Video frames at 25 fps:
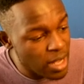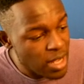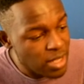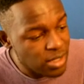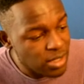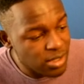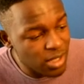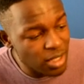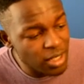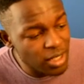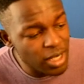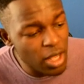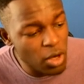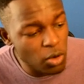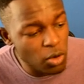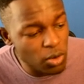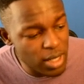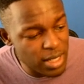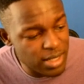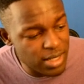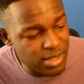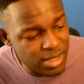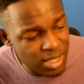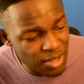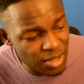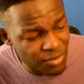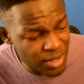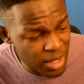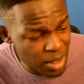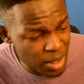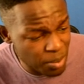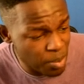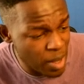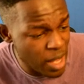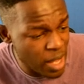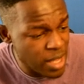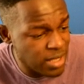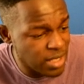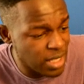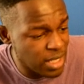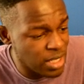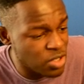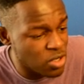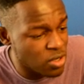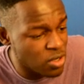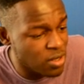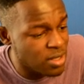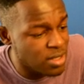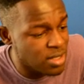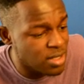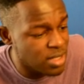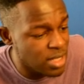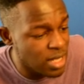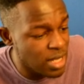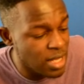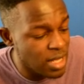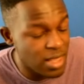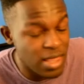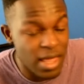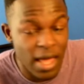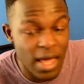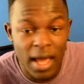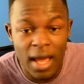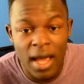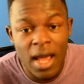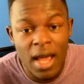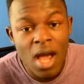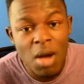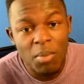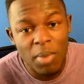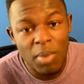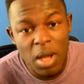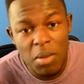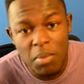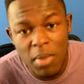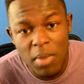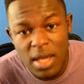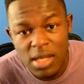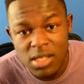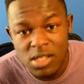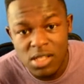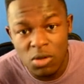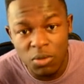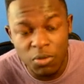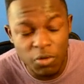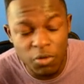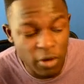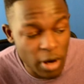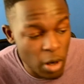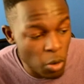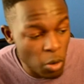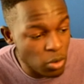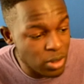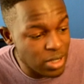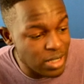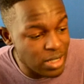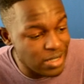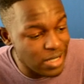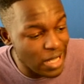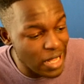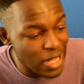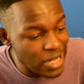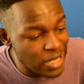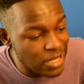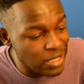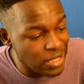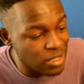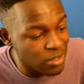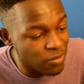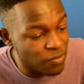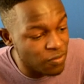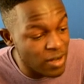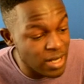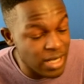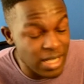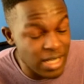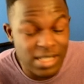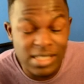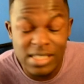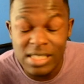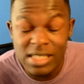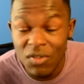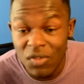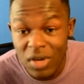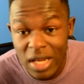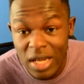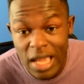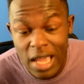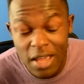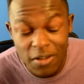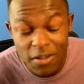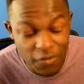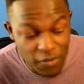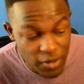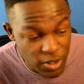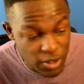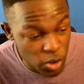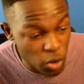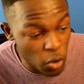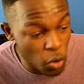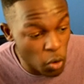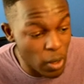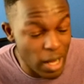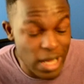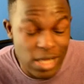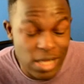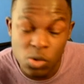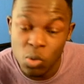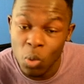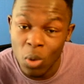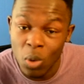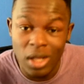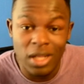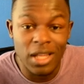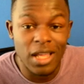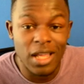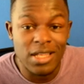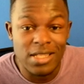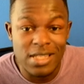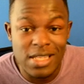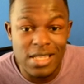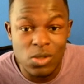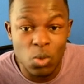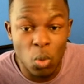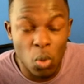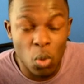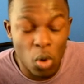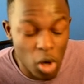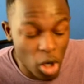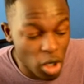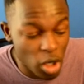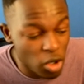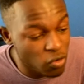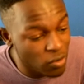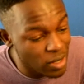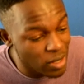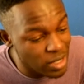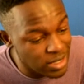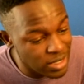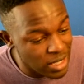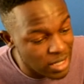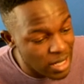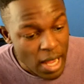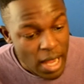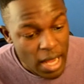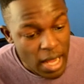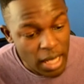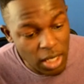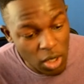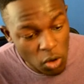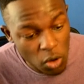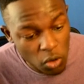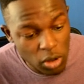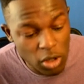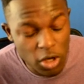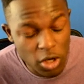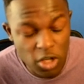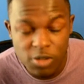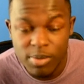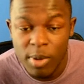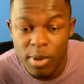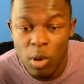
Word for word: Sane only has 70 pace as you can see there, but he makes up for it with his 80 defending, 78 physical as well as his work rates, and he only cost